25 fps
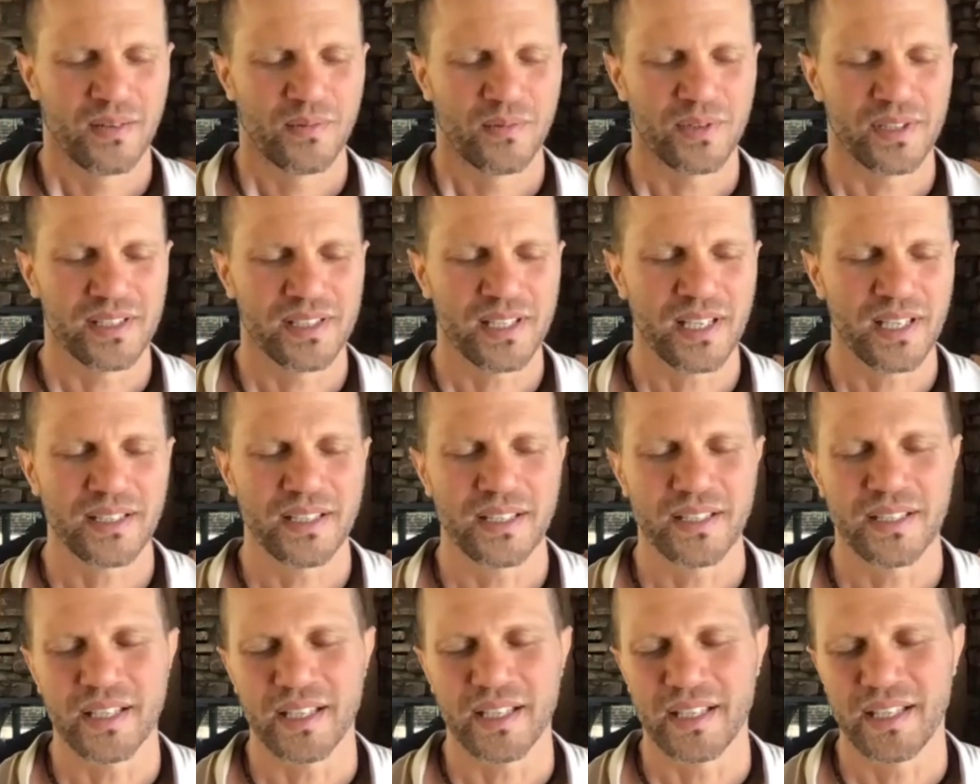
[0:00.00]
we said
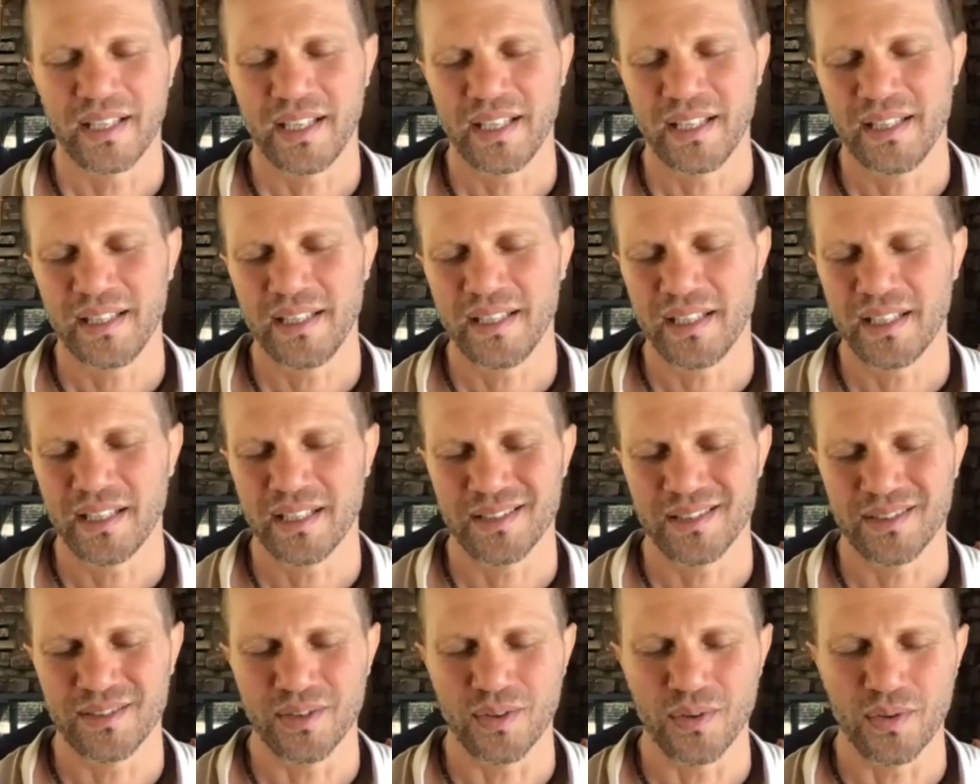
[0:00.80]
that the kidney
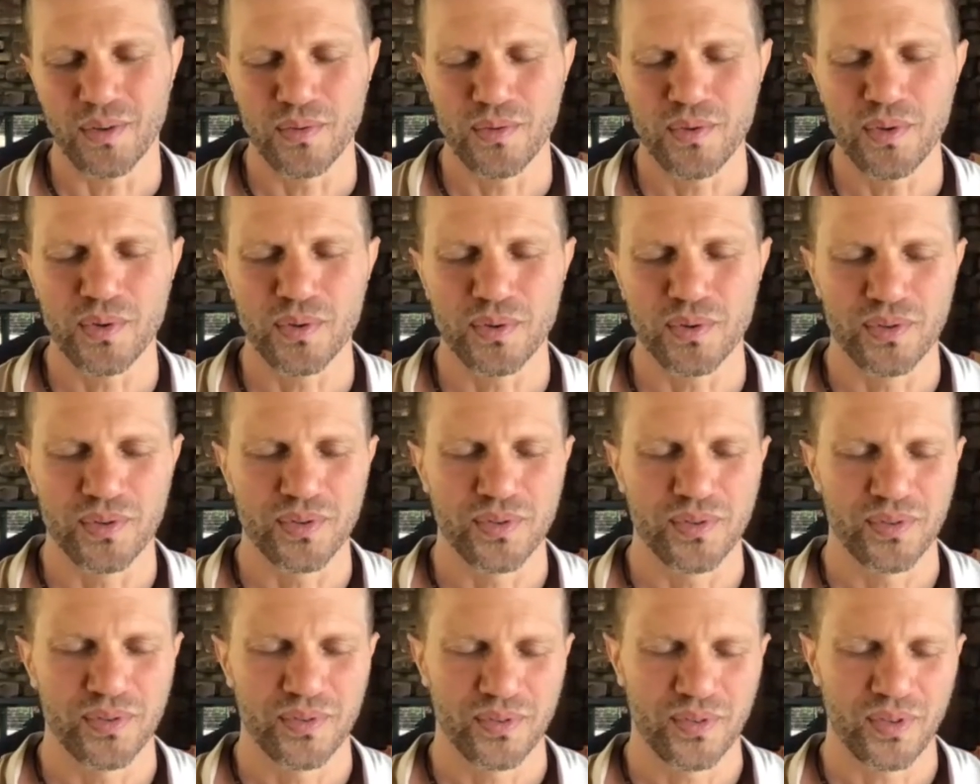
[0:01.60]
is the root
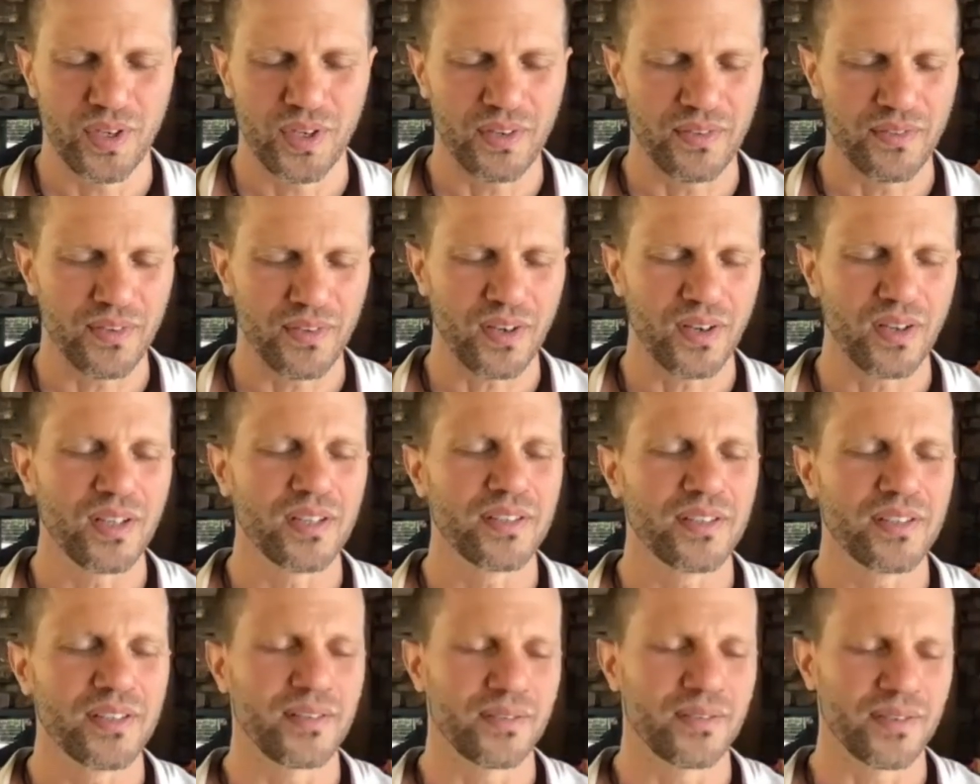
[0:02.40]
of
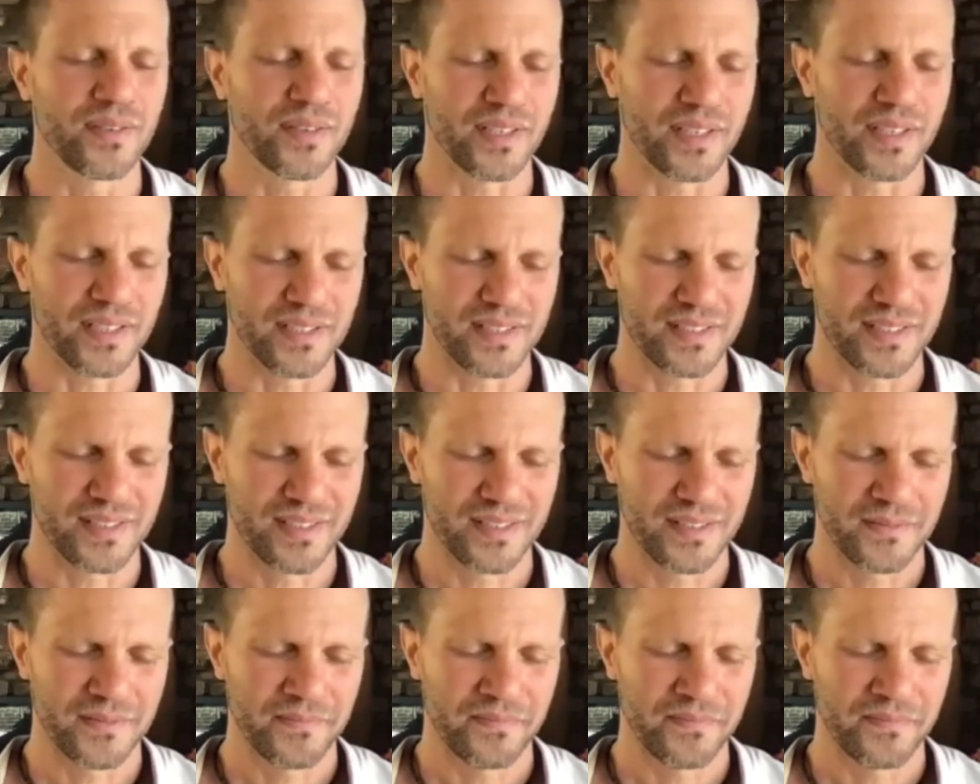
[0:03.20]
all the organs.